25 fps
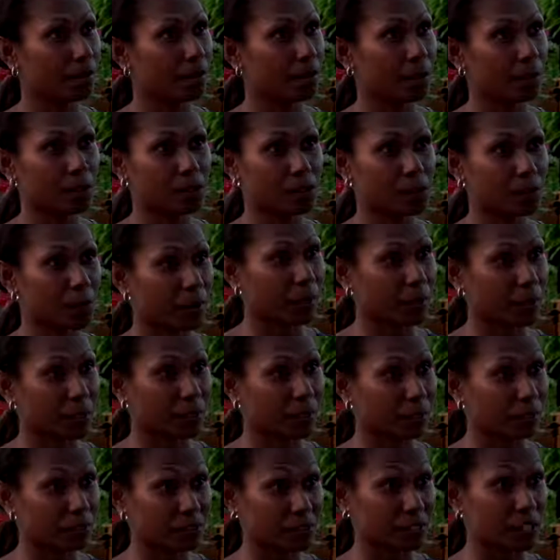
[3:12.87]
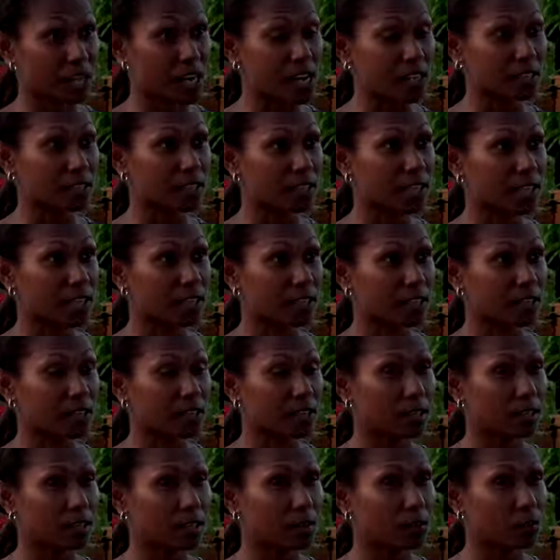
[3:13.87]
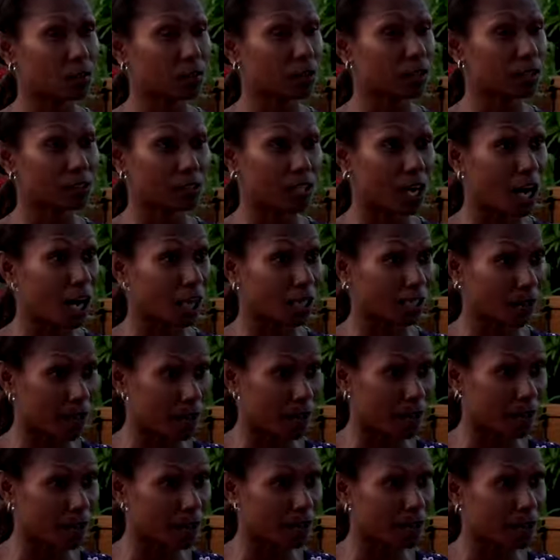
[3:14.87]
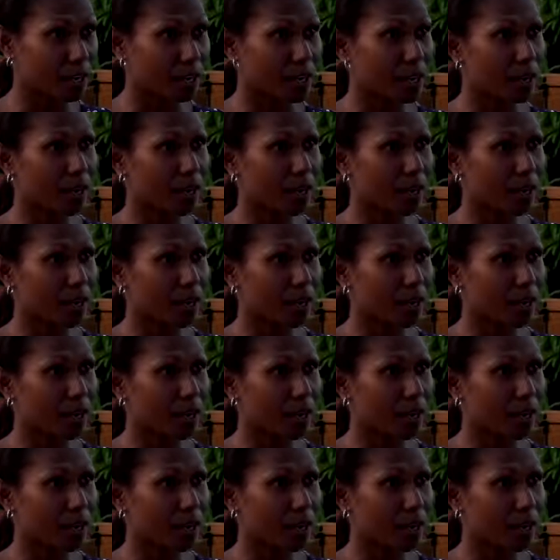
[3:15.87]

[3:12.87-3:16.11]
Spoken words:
perspective of such was not there,